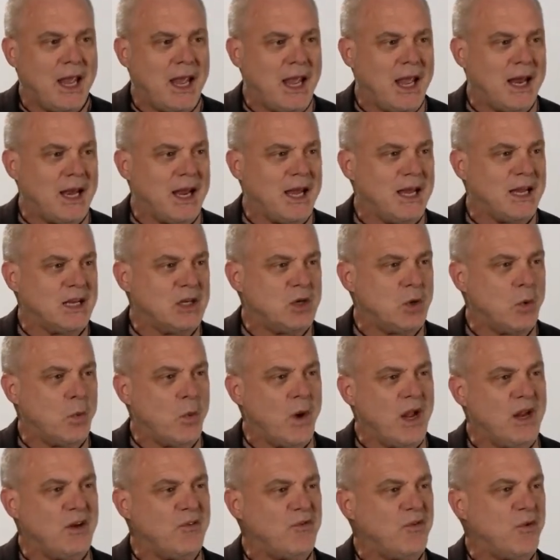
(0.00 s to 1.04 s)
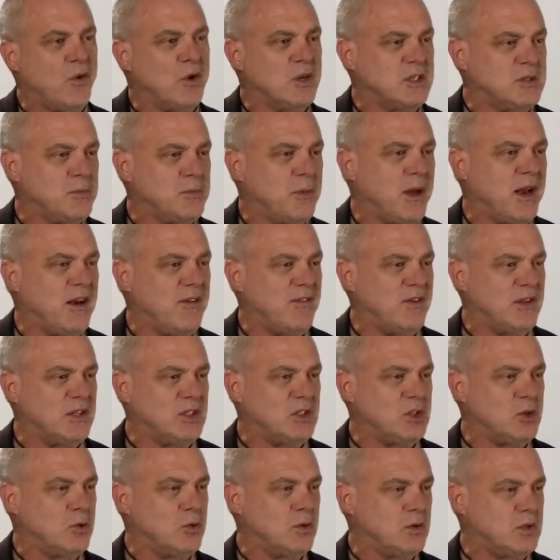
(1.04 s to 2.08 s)
and I get to wait for its
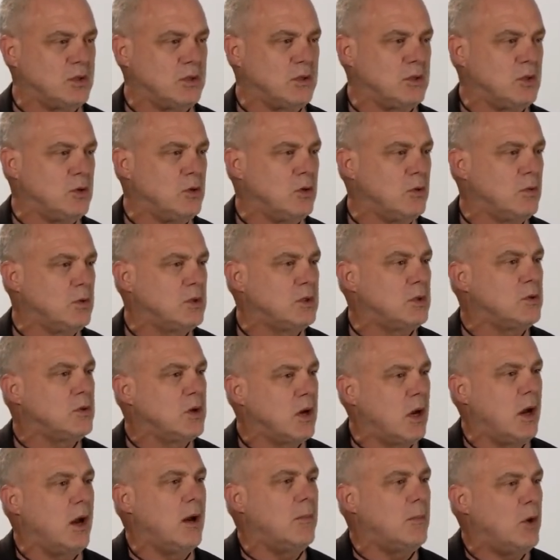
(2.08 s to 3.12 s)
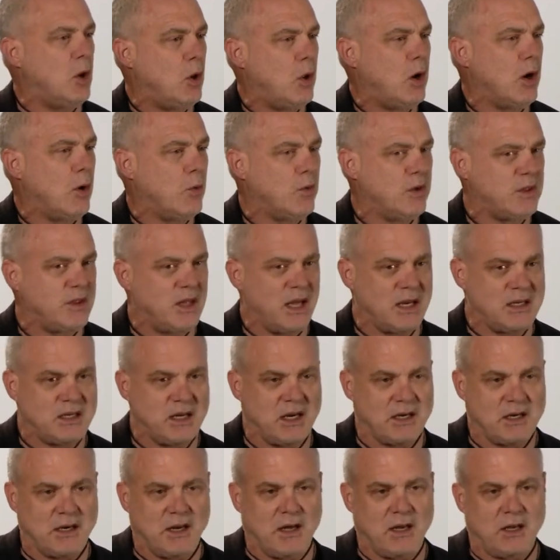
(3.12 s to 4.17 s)
benefits to, to, to come along with that
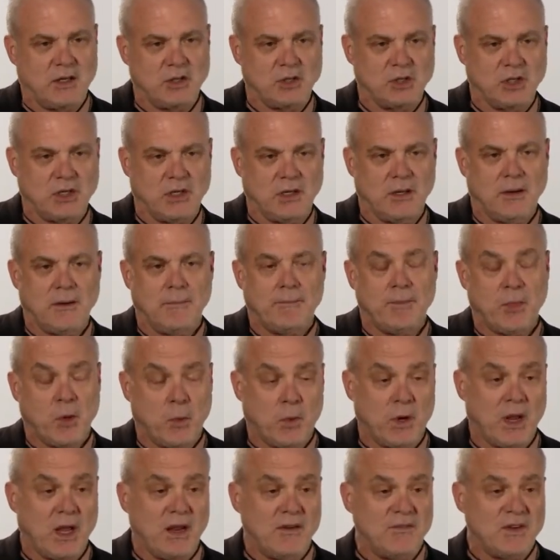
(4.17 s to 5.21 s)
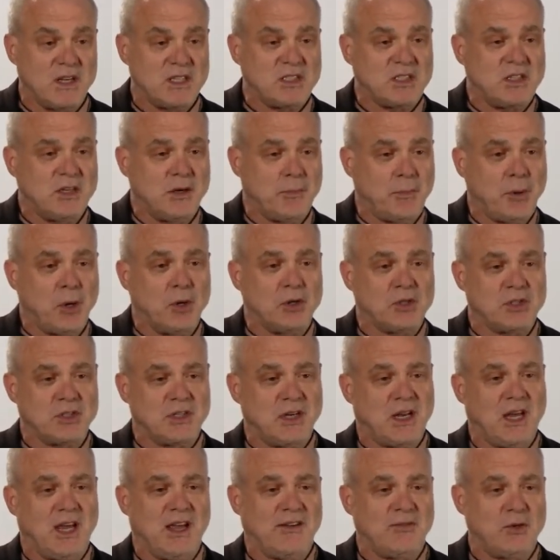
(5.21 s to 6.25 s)
technology. When I invest in a
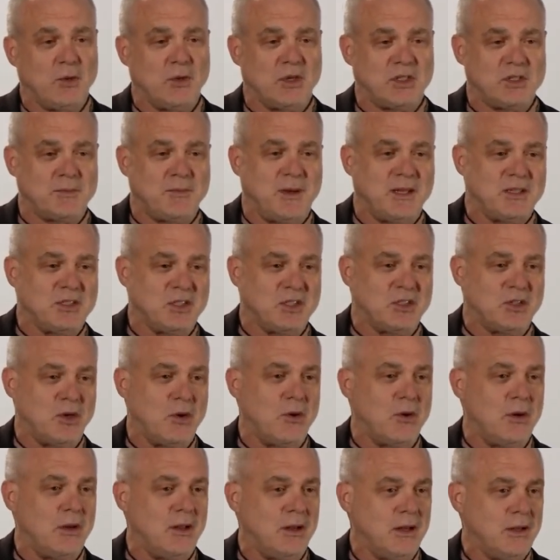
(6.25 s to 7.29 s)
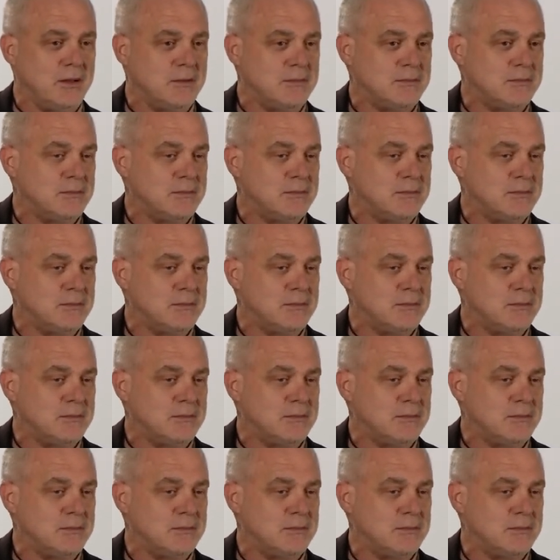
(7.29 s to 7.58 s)
person, I have to expense it totally.